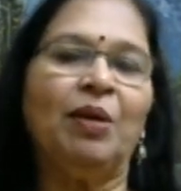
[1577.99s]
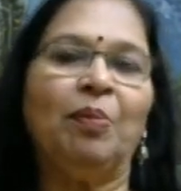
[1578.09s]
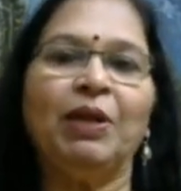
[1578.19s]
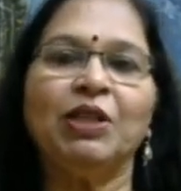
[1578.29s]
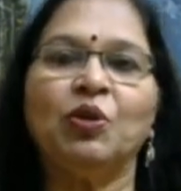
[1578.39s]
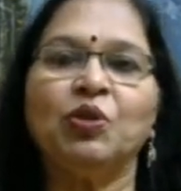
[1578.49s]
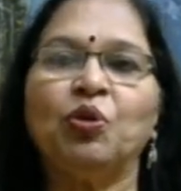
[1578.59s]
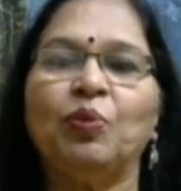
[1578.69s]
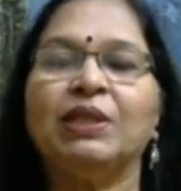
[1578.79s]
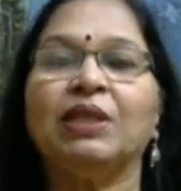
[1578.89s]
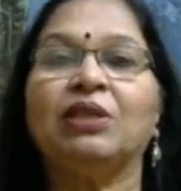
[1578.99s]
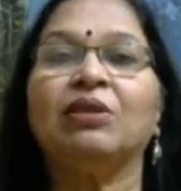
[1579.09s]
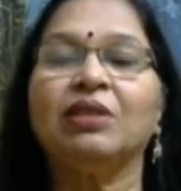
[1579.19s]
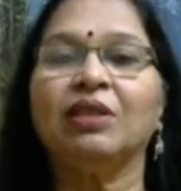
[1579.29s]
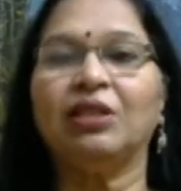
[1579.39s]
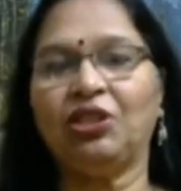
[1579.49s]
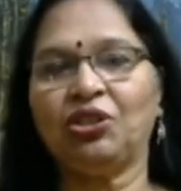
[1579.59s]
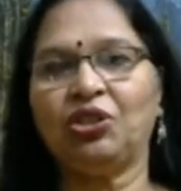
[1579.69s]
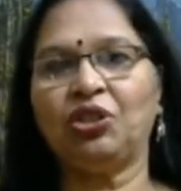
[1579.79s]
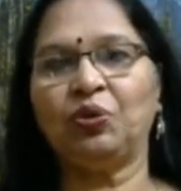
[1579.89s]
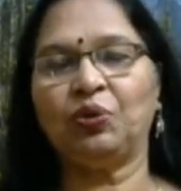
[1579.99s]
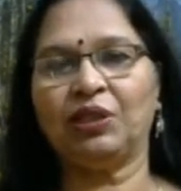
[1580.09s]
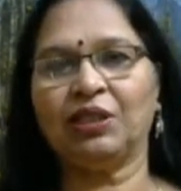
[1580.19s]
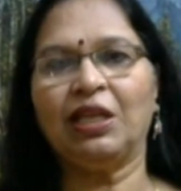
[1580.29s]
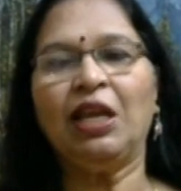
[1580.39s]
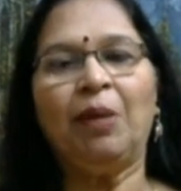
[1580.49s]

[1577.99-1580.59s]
Please also visit research institutions.